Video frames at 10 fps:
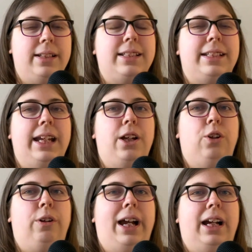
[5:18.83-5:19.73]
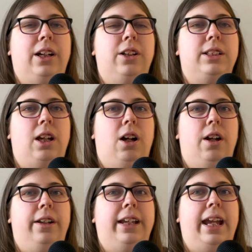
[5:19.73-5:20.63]
Stale crackers
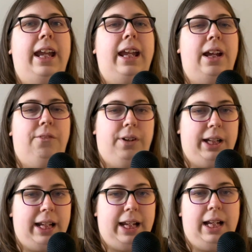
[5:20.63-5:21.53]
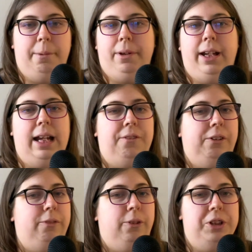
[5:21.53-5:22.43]
all day, every day. I'm not
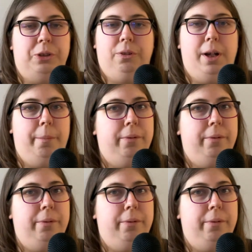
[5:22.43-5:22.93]
having forest grub.